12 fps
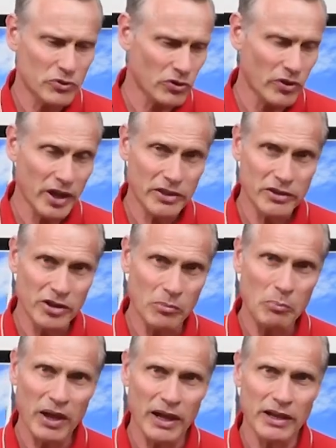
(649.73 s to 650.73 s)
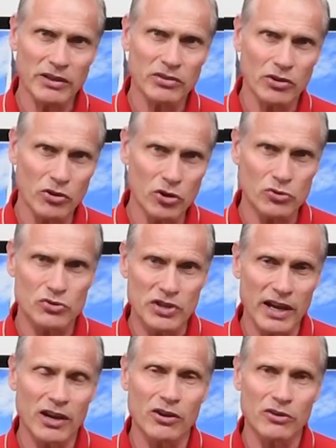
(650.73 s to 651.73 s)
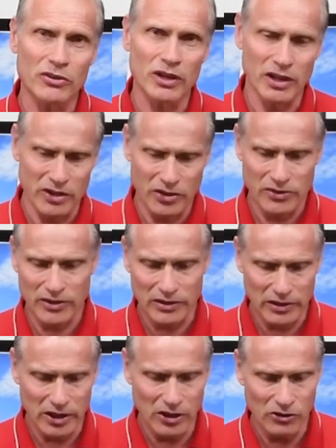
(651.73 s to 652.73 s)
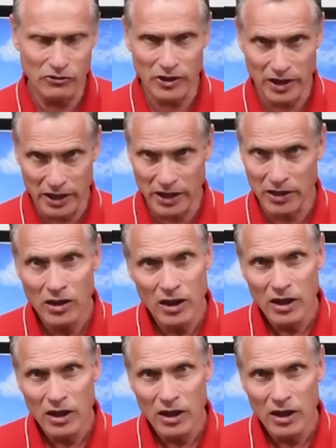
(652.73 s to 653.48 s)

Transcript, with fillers: so that the paint goes down and it doesn't leave any